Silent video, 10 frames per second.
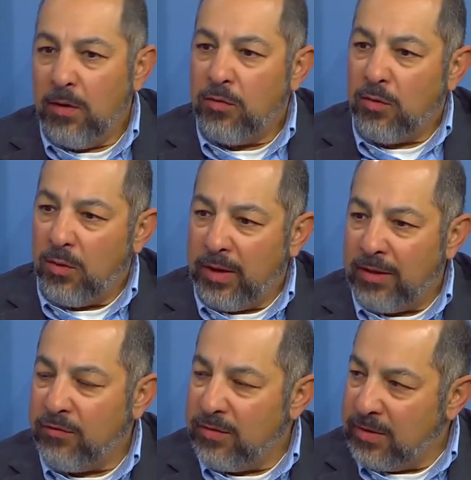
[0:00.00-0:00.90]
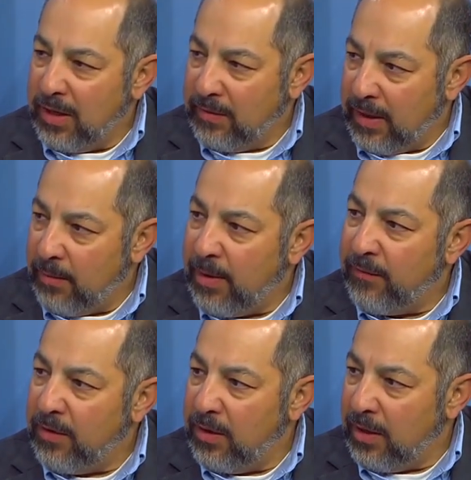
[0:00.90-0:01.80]
So let's just take that
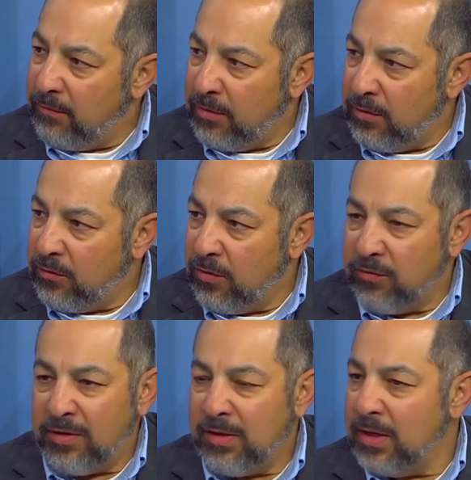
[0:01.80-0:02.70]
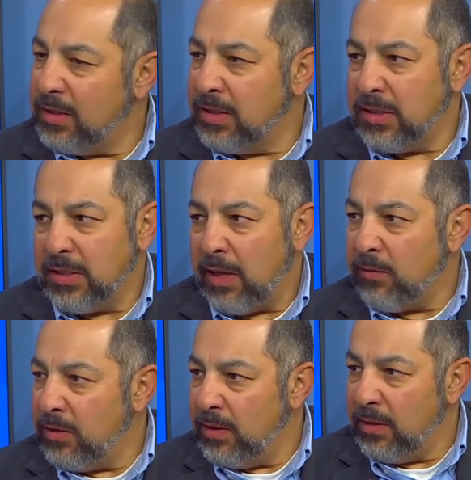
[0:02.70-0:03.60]
amount that you give to the church, let's say
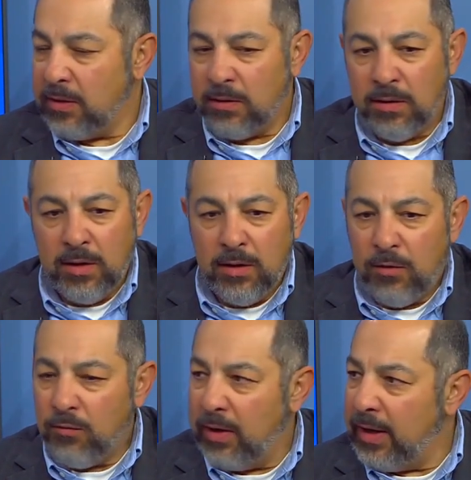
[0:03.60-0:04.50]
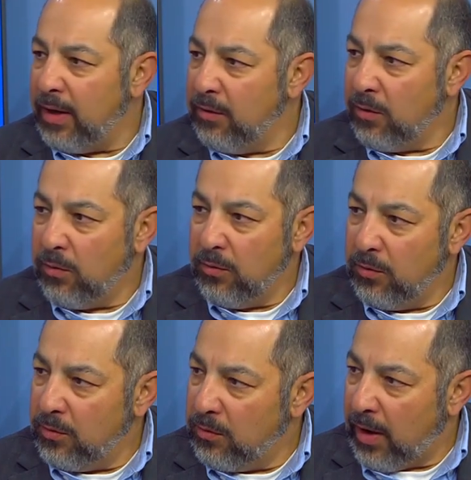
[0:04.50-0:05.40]
$6,000 a year, right out of
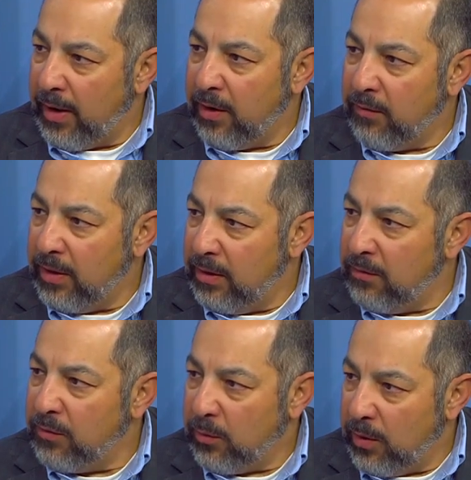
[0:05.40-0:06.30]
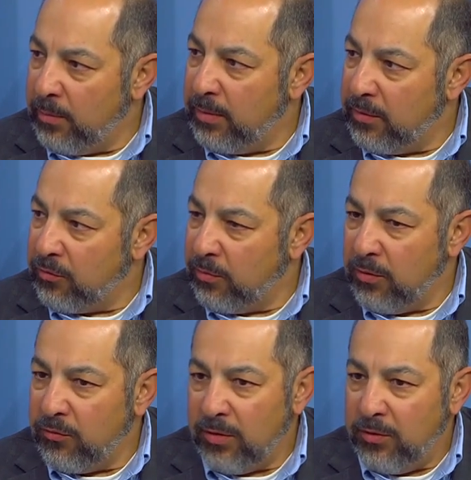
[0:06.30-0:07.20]
your IRA required minimum
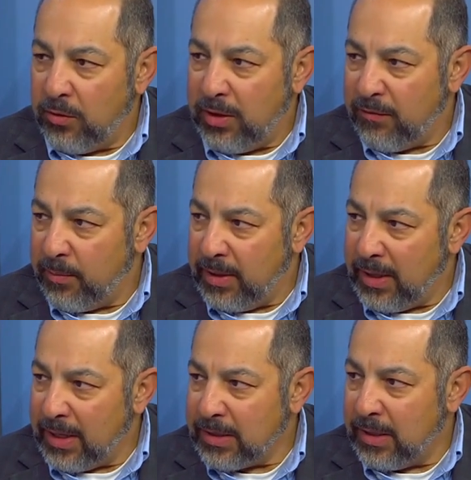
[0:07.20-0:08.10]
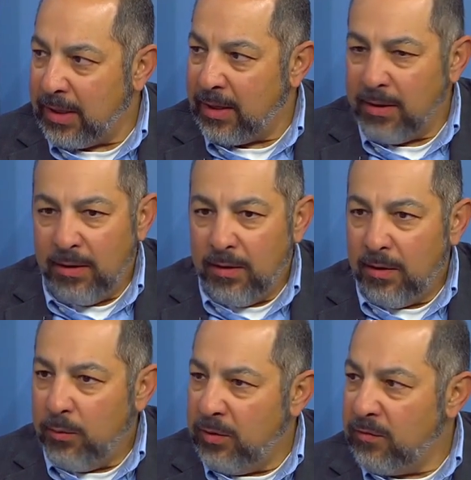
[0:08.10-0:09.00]
distribution. You don't have to pay tax on that.
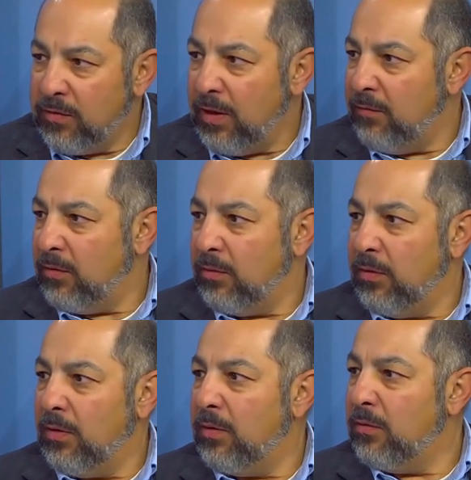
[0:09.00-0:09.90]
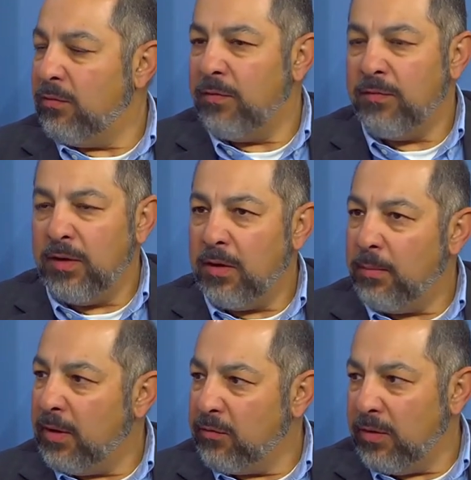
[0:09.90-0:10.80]
We just saved you. There's
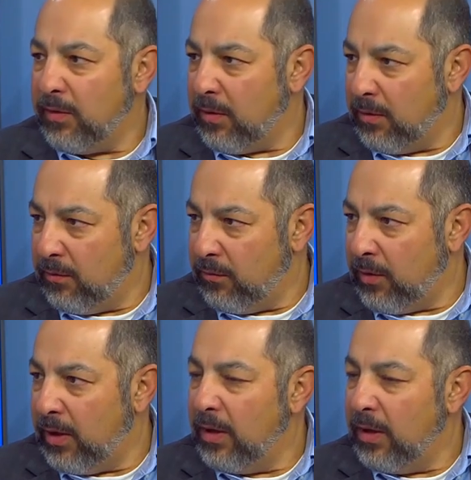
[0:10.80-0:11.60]
$1,500 right there, right?